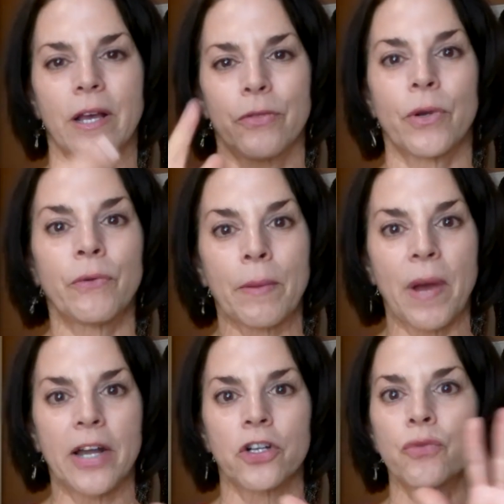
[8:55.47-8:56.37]
3-ring
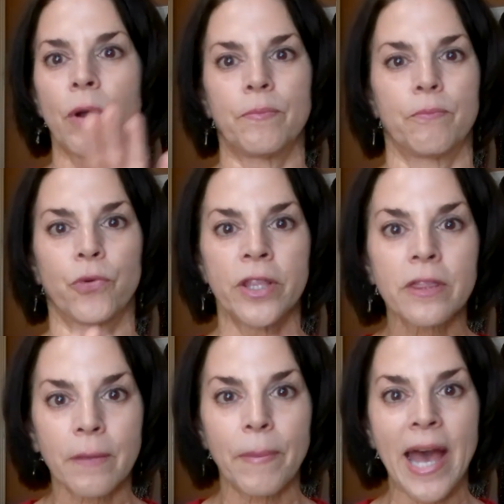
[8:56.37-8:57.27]
binders where I print
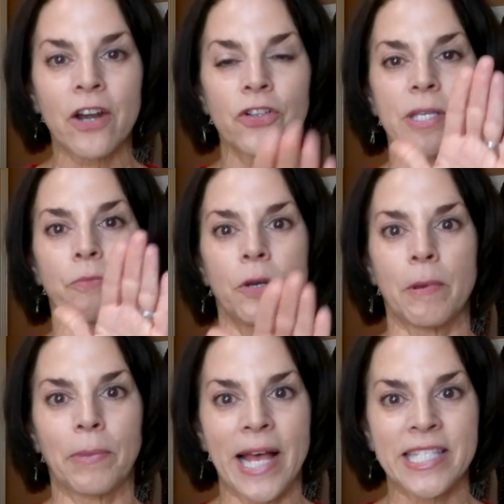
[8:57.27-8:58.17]
the patterns and put them
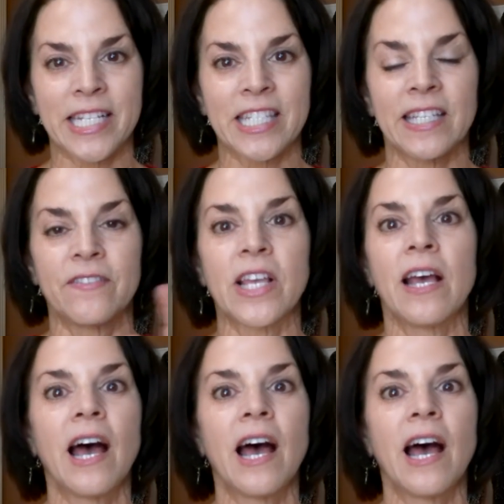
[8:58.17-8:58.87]
in plastic sleeves.